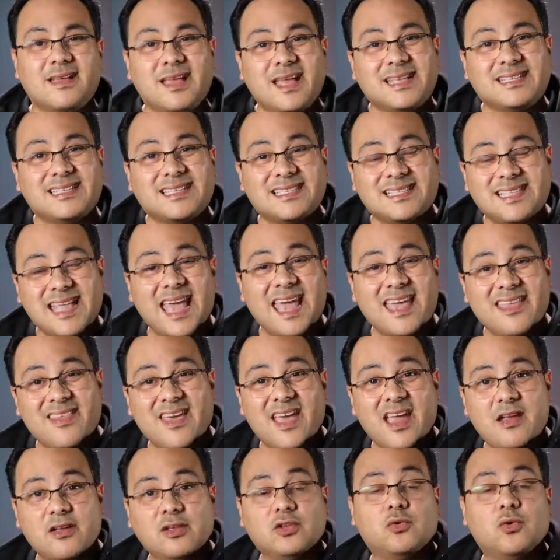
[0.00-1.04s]
Stay
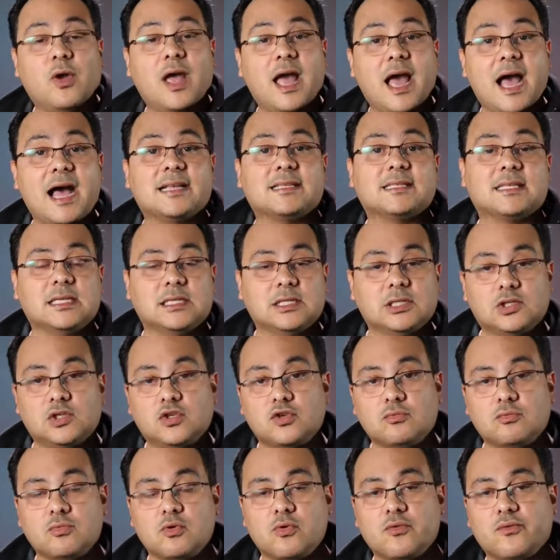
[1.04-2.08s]
there until I ask him to
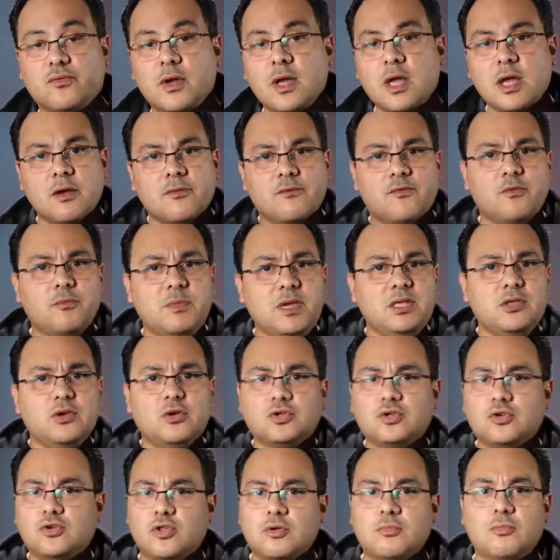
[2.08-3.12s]
move. For me,
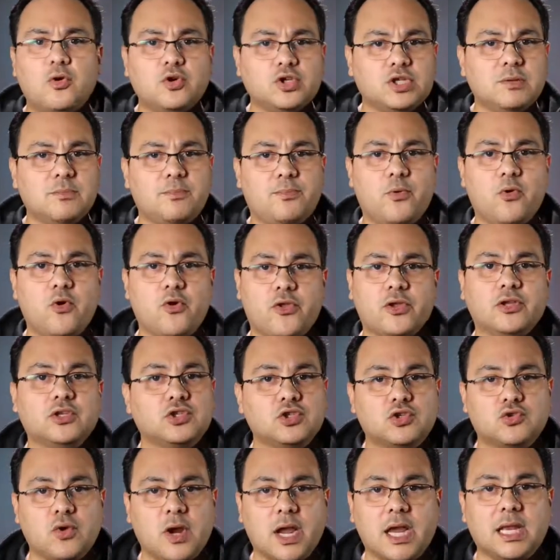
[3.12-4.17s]
those are the most important
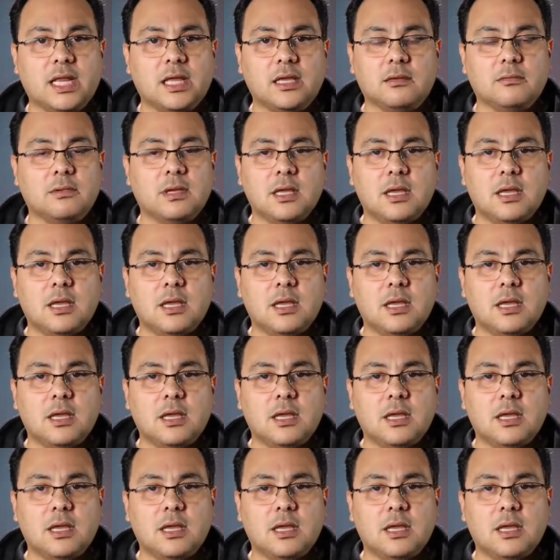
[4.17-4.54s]
training